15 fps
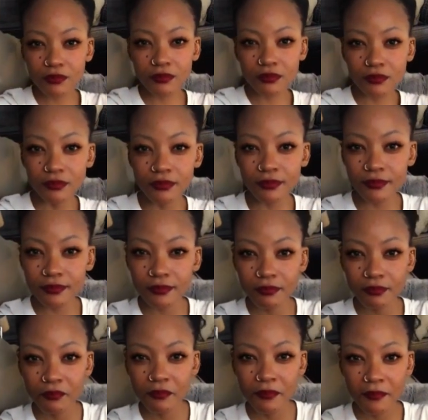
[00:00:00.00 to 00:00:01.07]
Mm.
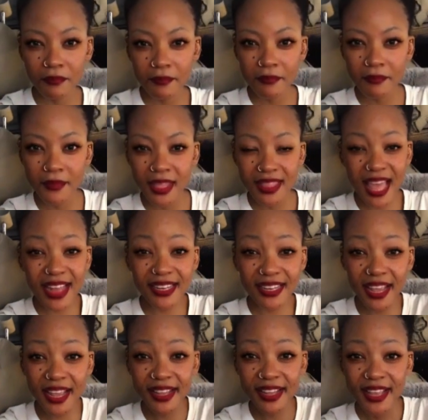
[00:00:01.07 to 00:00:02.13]
That
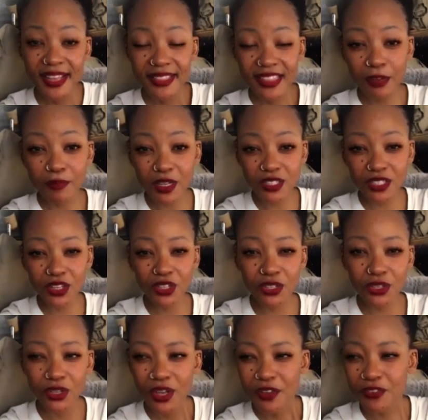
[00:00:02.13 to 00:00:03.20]
day, that
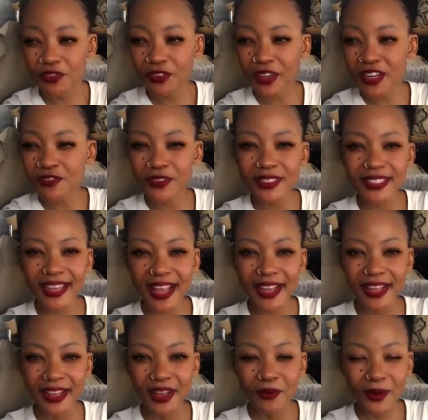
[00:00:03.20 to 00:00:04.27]
particular fateful
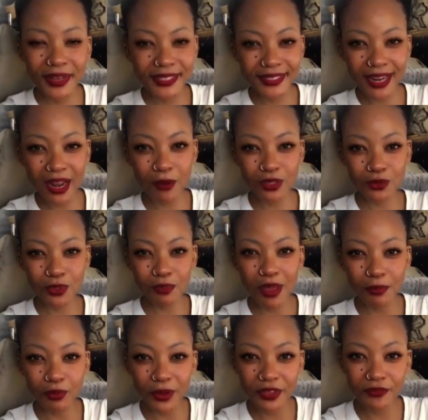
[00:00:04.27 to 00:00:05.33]
day, where it is that I was with my
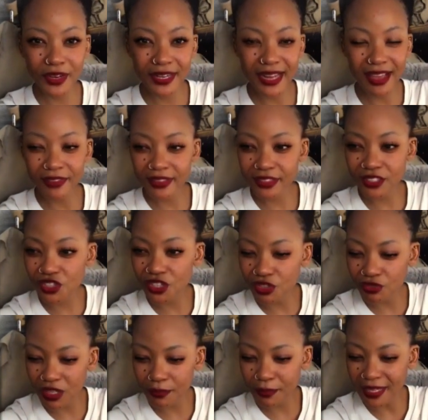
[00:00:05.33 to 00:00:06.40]
boyfriend having this chick
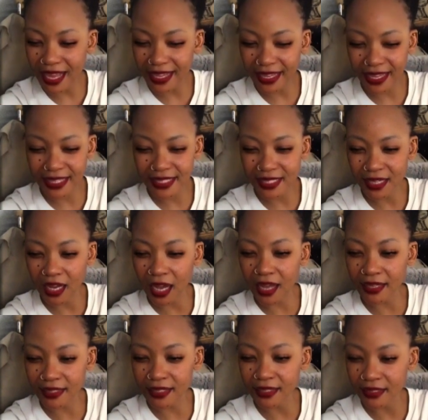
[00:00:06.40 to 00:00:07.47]
treat me like a
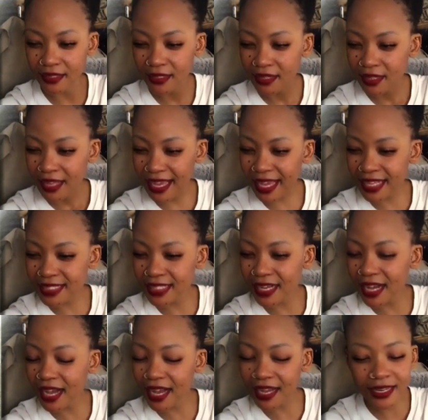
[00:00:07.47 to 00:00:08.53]
kesakund. A
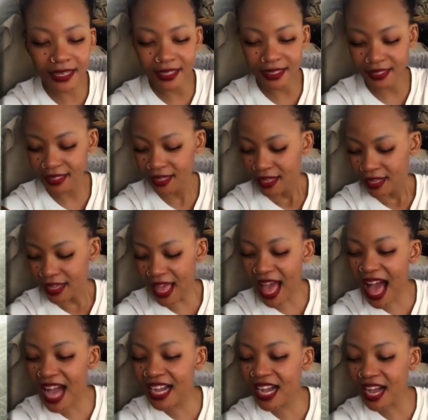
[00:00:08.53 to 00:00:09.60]
kesakund.
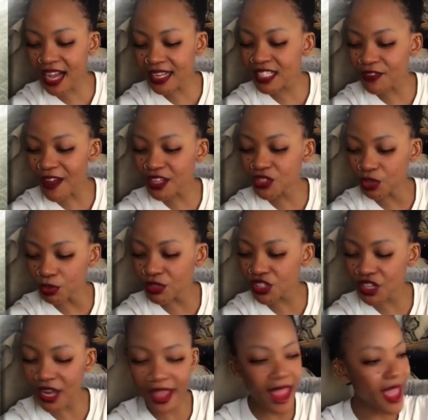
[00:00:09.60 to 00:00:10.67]
Ah, kund, what
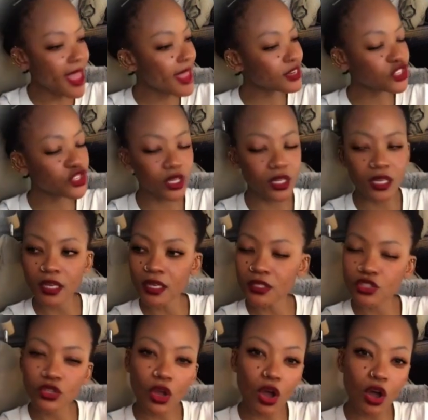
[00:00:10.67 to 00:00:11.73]
dunje, eh, chickie,
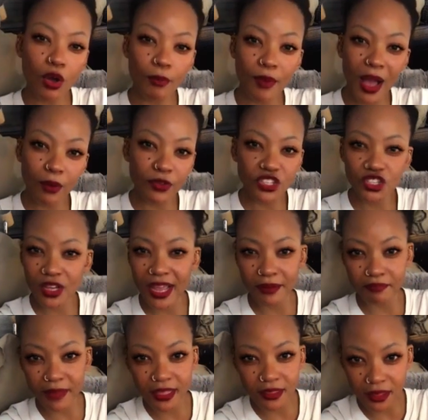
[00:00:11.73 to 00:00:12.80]
stop. I wish she
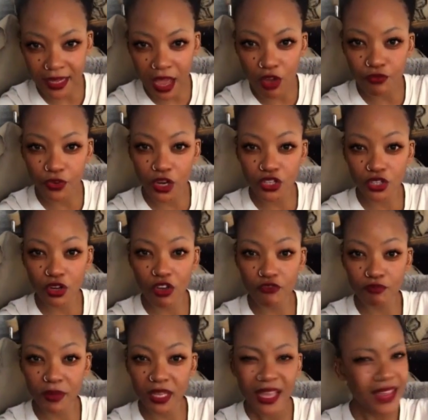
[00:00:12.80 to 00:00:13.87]
had met the now version
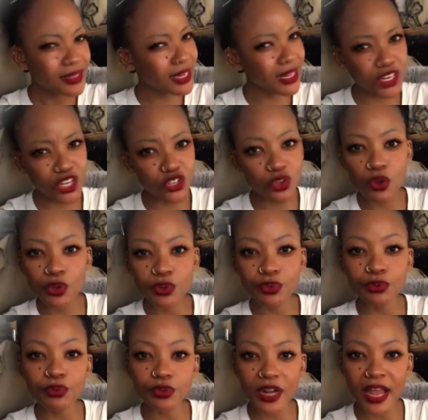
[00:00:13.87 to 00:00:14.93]
of me.
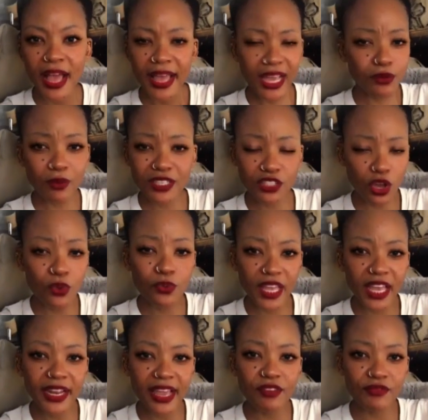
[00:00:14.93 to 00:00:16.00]
It was gonna
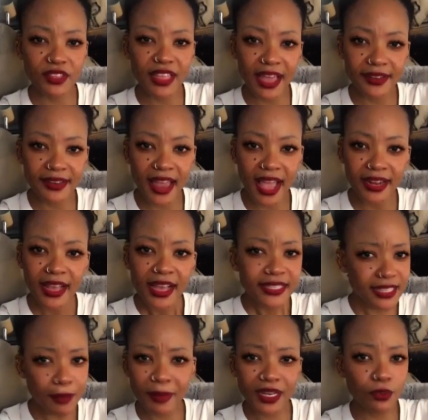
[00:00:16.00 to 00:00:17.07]
get heavy that night.
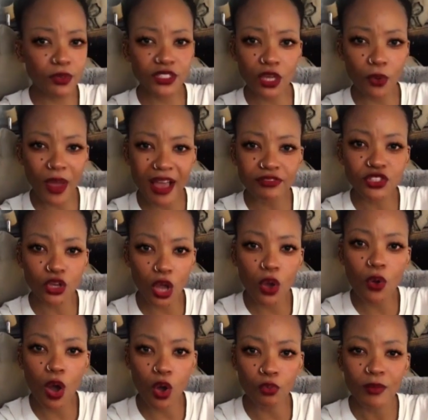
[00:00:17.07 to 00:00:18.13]
Somebody was gonna have to
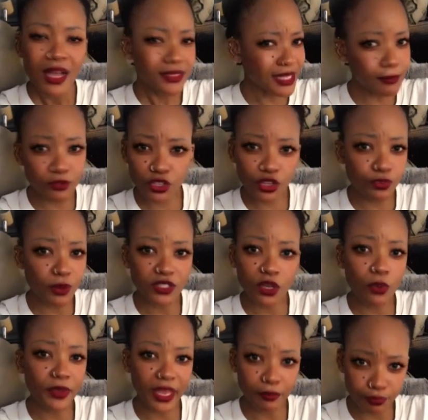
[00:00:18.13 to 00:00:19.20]
go home. Some tooth was
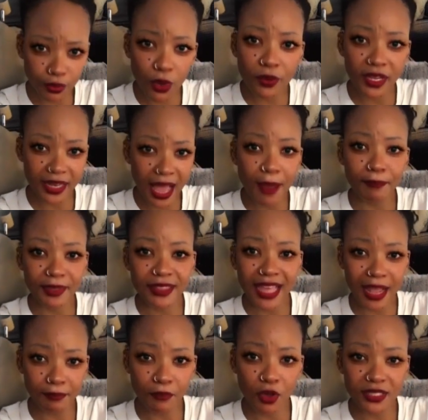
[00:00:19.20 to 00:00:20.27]
gonna get broken up in
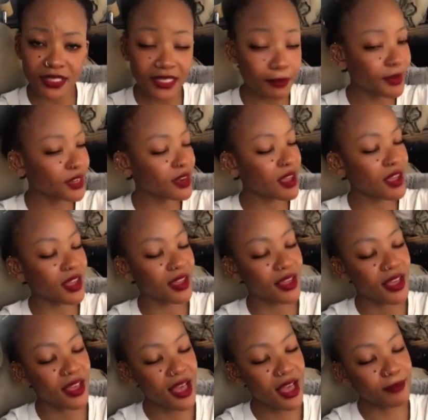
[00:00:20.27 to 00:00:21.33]
that monster, but nah.
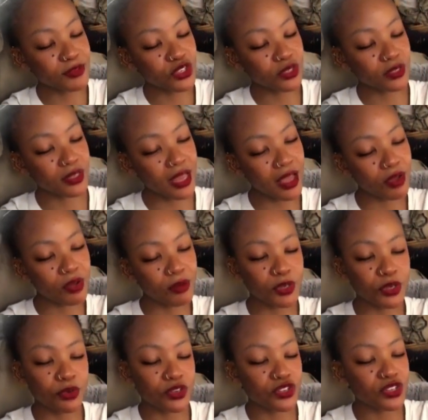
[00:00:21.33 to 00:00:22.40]
I'm chill now. I'm
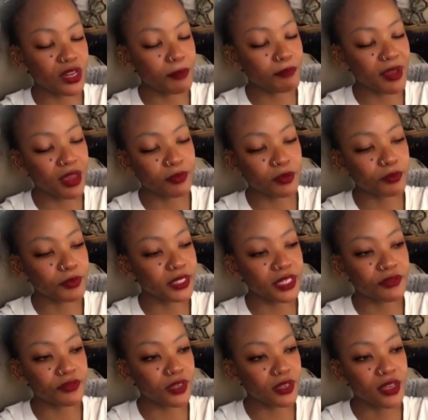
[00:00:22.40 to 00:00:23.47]
a Christian. I'm Bible
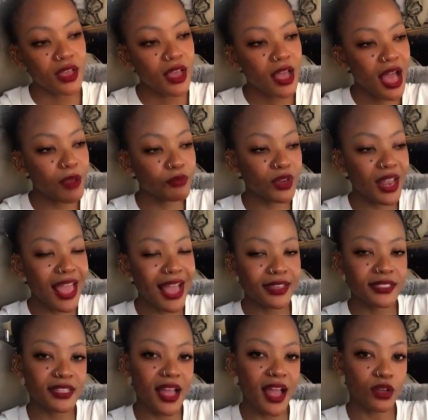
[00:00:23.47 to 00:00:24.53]
believing. I'm
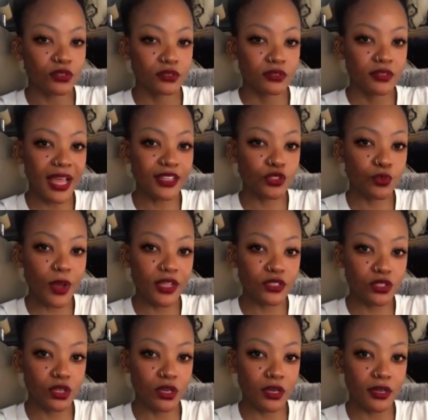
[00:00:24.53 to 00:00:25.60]
relaxed now. That's
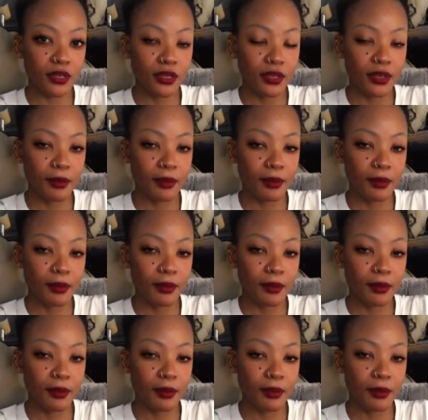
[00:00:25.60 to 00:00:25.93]
what's good.